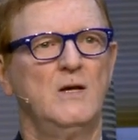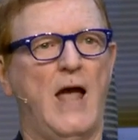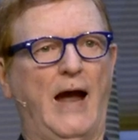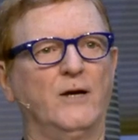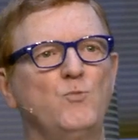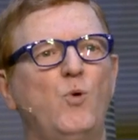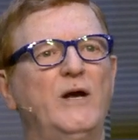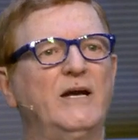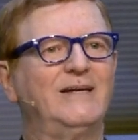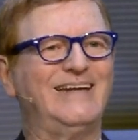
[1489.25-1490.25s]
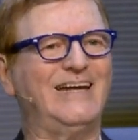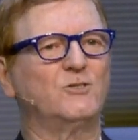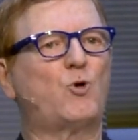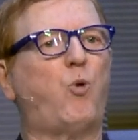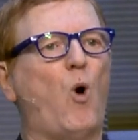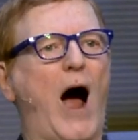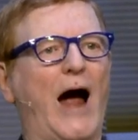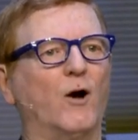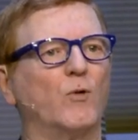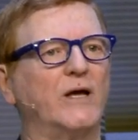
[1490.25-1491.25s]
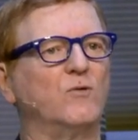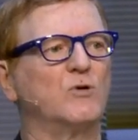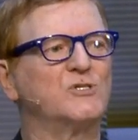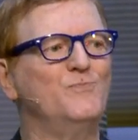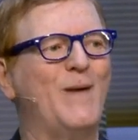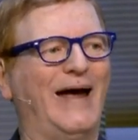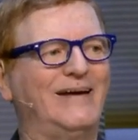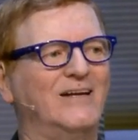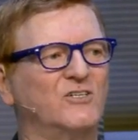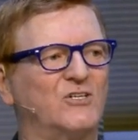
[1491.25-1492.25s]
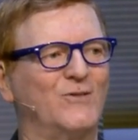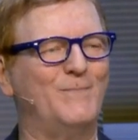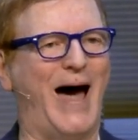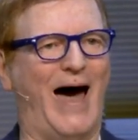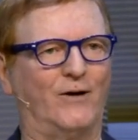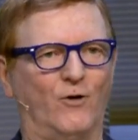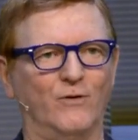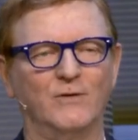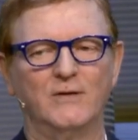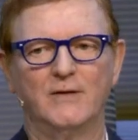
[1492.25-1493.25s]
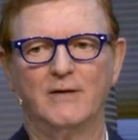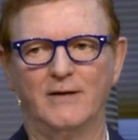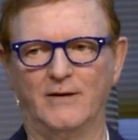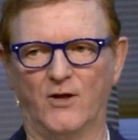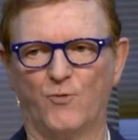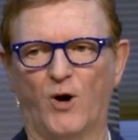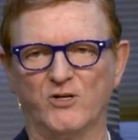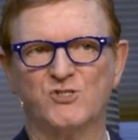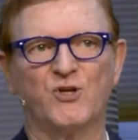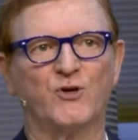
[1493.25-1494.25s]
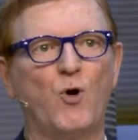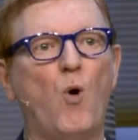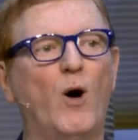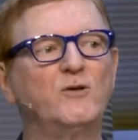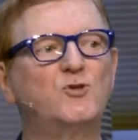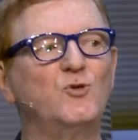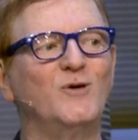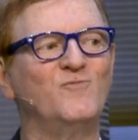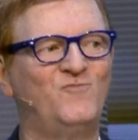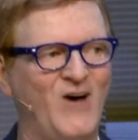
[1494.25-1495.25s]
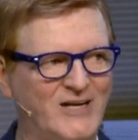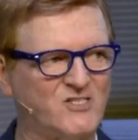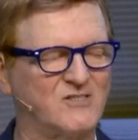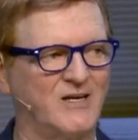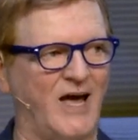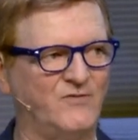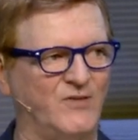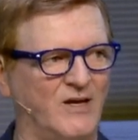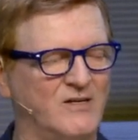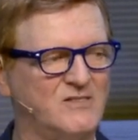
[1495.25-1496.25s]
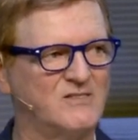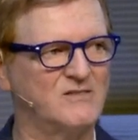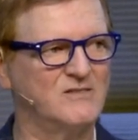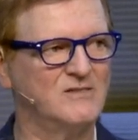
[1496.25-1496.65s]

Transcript: And when an inquiry was made into the matter, in other words, they're going to investigate this.